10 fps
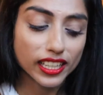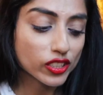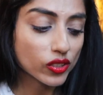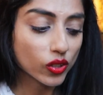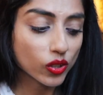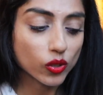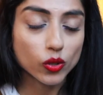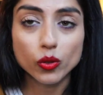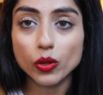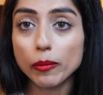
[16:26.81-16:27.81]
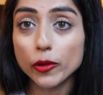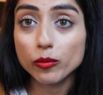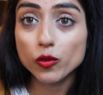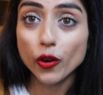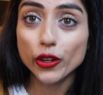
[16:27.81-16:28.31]
So I'm going
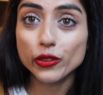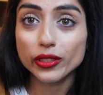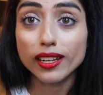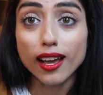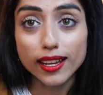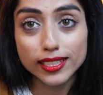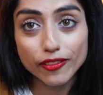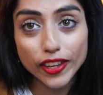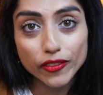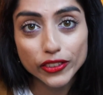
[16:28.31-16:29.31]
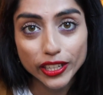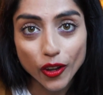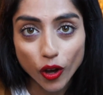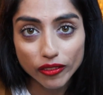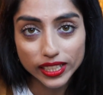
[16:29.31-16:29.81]
to move on to the last favorite
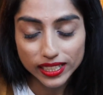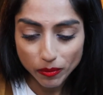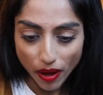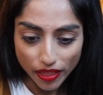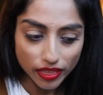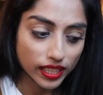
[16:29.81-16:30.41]
of this month,